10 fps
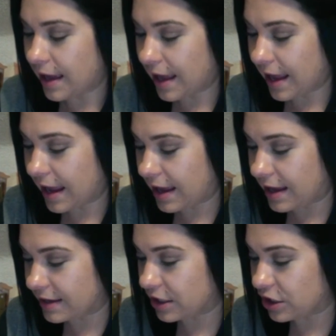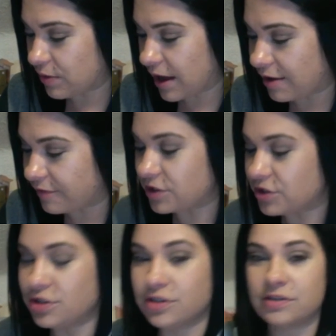and you have
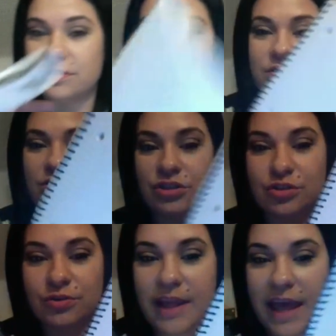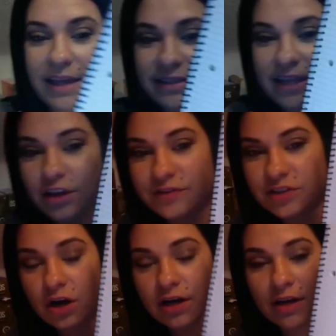2 legs that you've
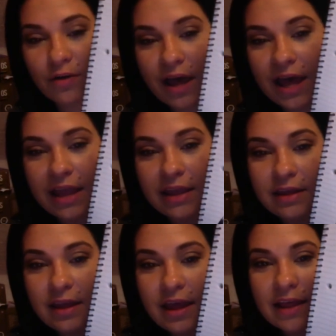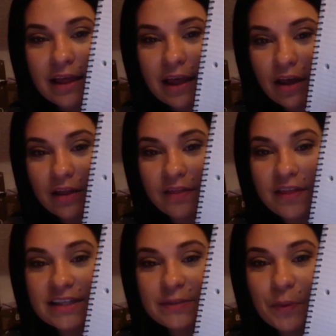started, okay?
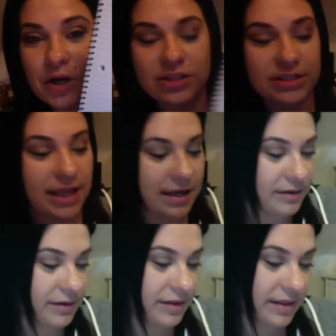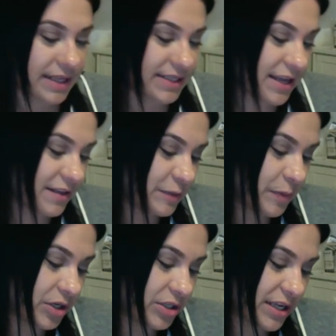This person, let's say this
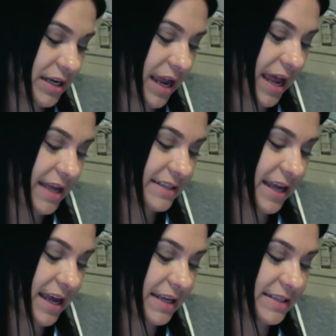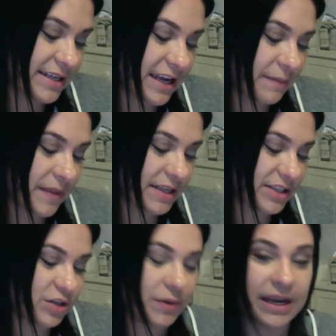person has a team
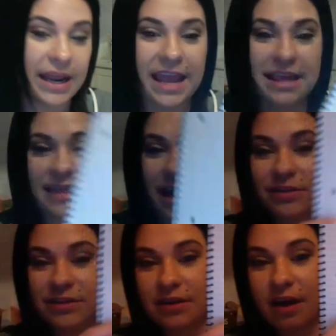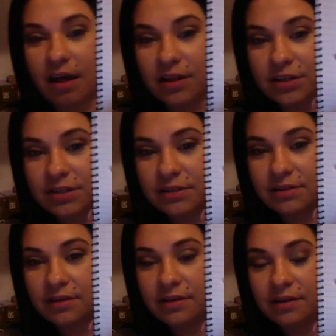that's doing $8,000.
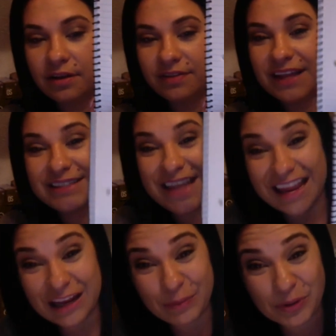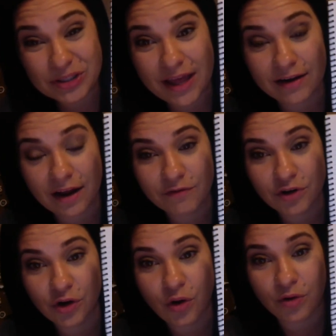That's 80% of
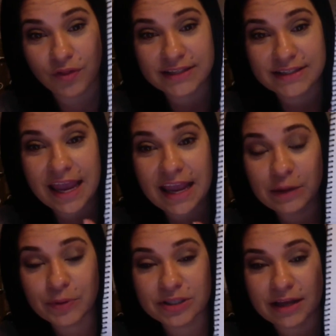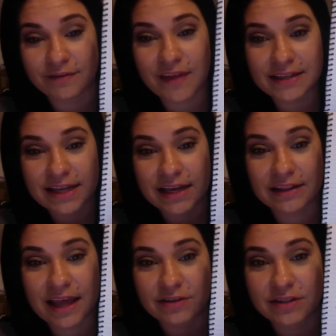your goal. That's 80% of that
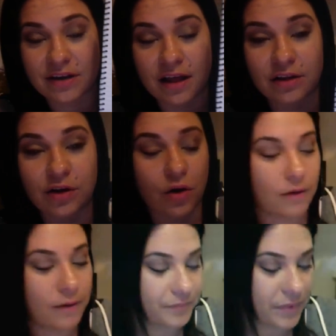$10,000 goal.